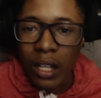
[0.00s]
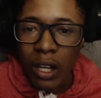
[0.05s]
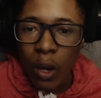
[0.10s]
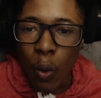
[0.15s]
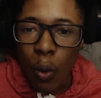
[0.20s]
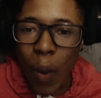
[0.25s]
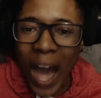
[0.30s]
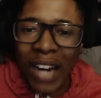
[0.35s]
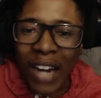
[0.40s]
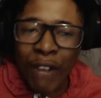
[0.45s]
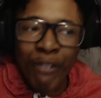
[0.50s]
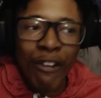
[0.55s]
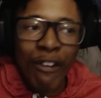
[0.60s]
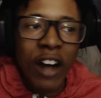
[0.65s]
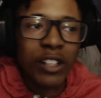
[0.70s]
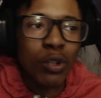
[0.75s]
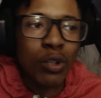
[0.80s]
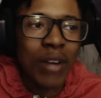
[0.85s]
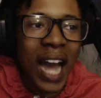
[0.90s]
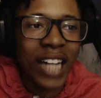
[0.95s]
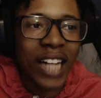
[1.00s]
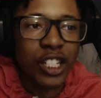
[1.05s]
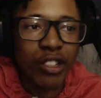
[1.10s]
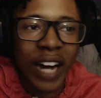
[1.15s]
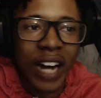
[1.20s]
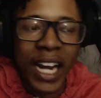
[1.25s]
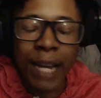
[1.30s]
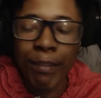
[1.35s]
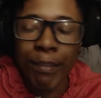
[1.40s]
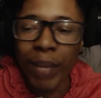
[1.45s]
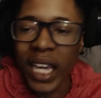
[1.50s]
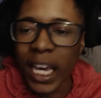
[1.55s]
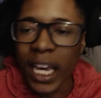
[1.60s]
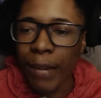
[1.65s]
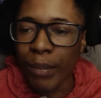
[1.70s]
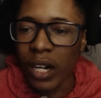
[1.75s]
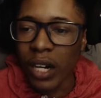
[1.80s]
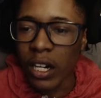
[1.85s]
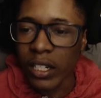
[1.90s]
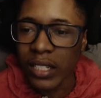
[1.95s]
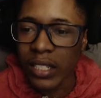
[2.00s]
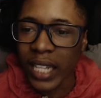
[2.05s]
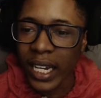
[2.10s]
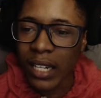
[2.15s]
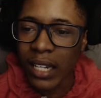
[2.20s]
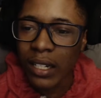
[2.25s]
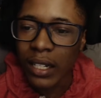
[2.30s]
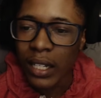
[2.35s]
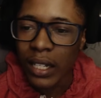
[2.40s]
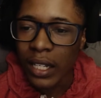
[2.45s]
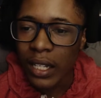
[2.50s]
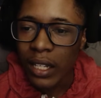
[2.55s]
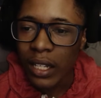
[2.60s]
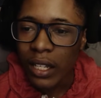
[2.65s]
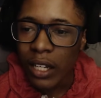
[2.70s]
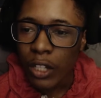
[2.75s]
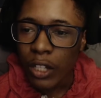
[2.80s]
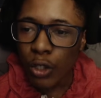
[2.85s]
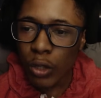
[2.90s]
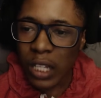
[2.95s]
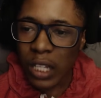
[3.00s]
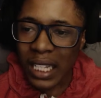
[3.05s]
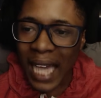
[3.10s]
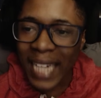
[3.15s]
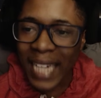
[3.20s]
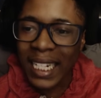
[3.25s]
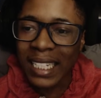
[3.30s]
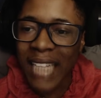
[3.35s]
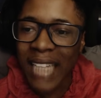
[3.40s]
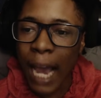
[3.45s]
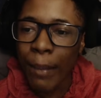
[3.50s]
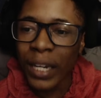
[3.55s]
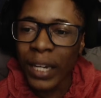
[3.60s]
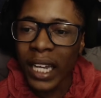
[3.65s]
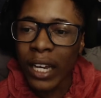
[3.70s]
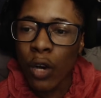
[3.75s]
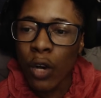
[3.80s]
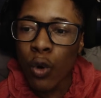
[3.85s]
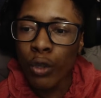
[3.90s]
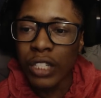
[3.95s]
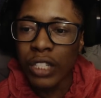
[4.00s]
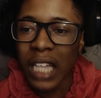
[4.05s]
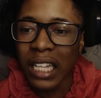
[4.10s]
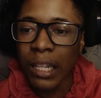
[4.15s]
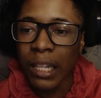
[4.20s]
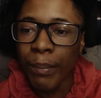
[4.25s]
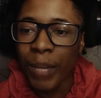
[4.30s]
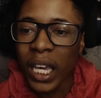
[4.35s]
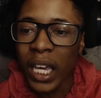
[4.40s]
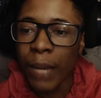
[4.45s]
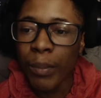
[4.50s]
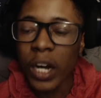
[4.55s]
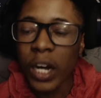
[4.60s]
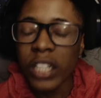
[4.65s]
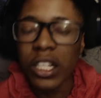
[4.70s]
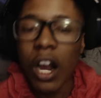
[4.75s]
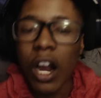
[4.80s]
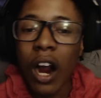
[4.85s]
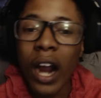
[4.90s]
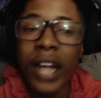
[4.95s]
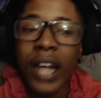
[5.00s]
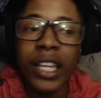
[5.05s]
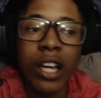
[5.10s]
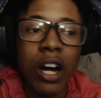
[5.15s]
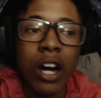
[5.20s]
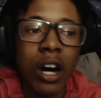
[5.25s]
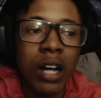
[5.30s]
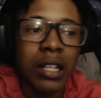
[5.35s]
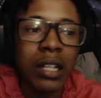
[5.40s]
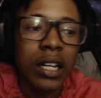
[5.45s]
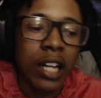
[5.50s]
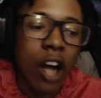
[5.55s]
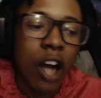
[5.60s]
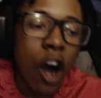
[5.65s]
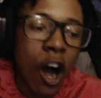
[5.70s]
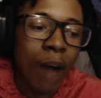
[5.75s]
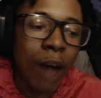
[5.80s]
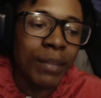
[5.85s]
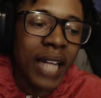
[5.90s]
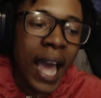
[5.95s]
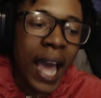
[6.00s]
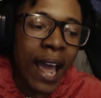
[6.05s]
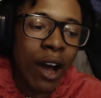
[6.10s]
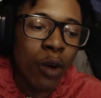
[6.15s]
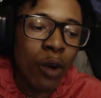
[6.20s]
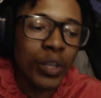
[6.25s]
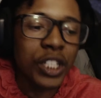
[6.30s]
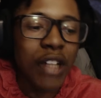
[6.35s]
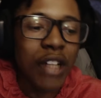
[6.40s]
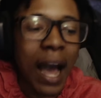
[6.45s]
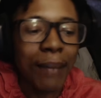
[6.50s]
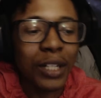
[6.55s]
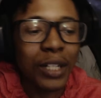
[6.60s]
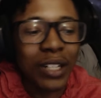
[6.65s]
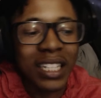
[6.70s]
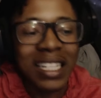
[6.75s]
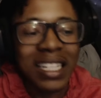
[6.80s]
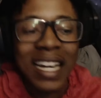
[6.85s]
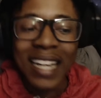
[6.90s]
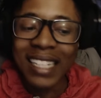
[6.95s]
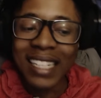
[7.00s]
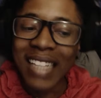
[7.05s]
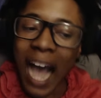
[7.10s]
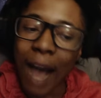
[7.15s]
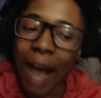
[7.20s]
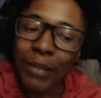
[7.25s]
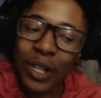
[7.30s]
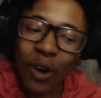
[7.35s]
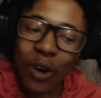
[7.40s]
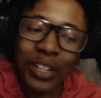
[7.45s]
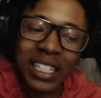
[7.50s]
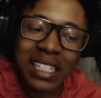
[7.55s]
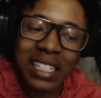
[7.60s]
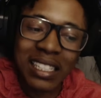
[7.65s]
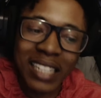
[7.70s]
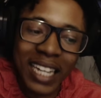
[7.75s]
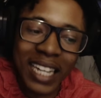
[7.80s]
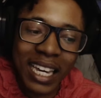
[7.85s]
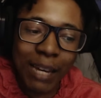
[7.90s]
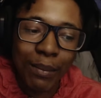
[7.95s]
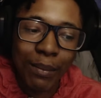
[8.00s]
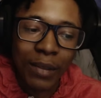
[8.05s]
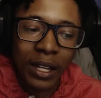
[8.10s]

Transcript: Why the fuck you got trained bed bugs, nigga? You look like the type of nigga who tell the bed bugs, all right, y'all, calm down. It's time to go to sleep.